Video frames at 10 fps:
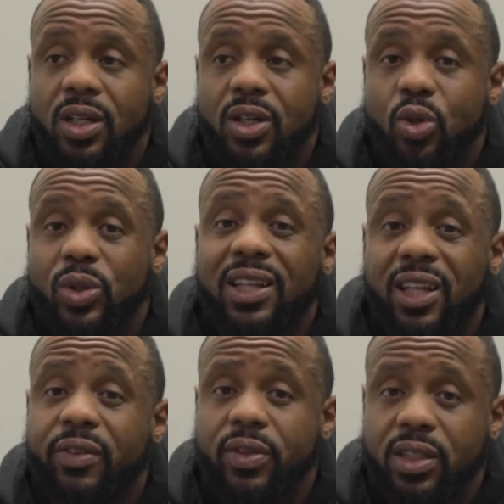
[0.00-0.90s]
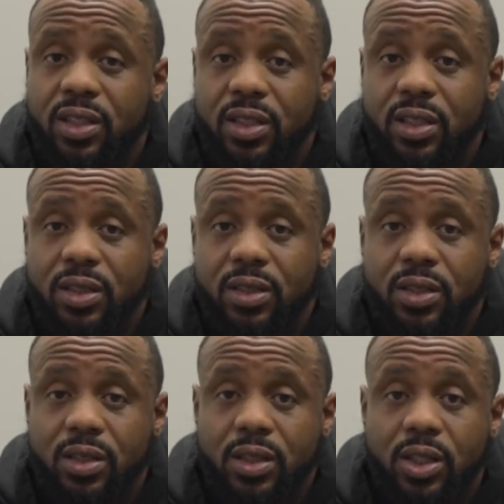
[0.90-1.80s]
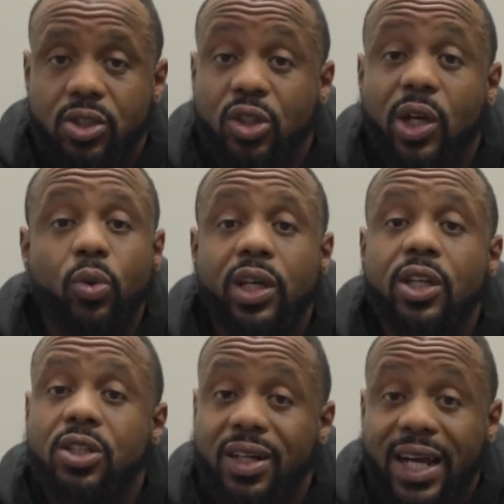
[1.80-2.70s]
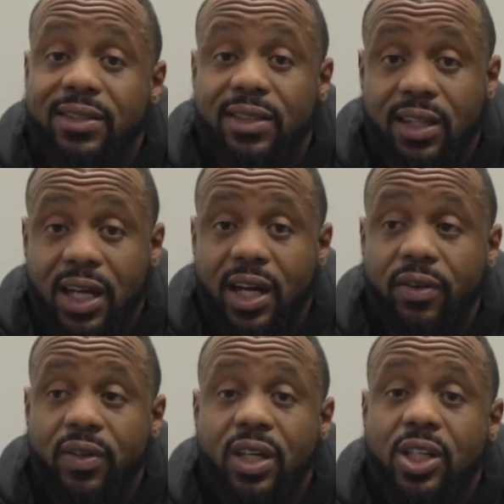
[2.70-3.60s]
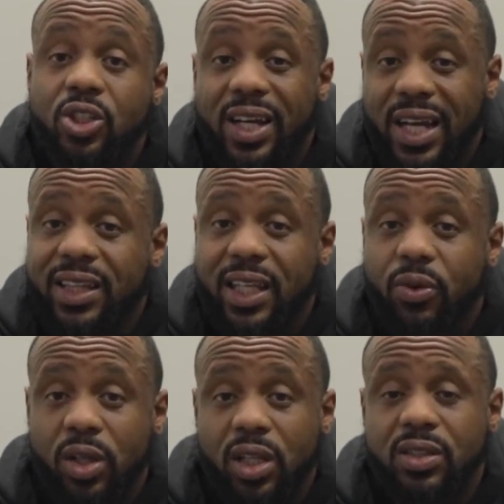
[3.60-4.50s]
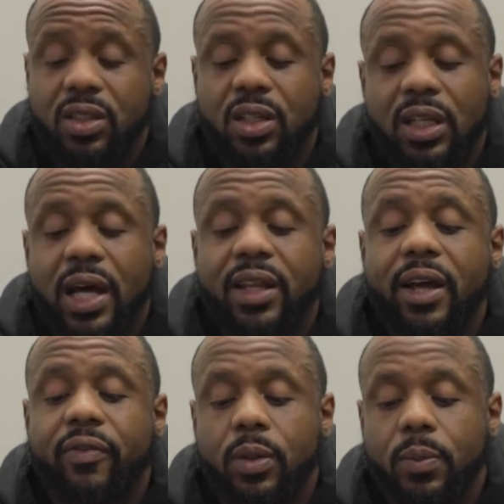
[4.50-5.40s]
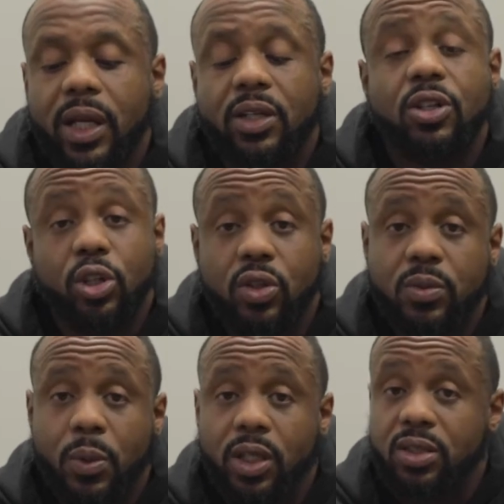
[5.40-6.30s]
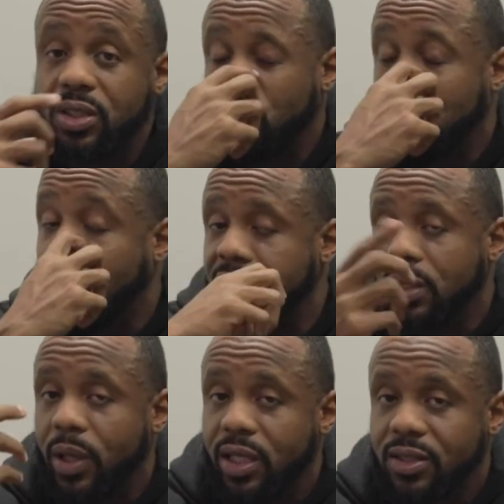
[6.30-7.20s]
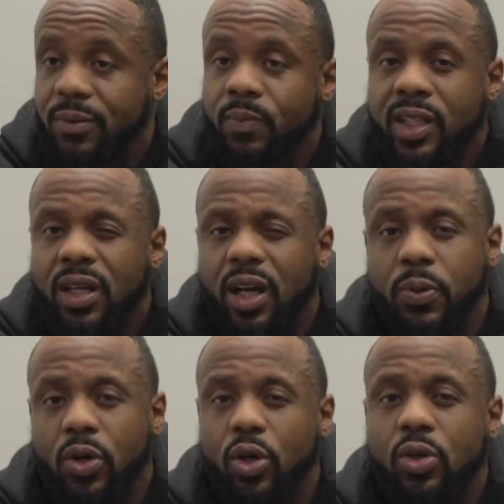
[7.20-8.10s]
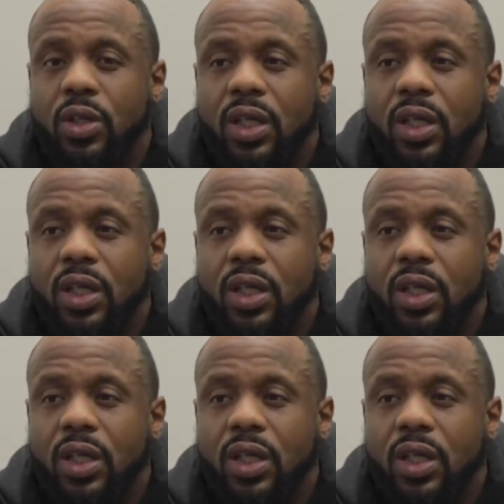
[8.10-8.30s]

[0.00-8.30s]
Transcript: who they live for this shit. So they will eat your ass alive. So I got that, realistically, a lot of that from Antonio Smothers. He's one of my teammates, a pro.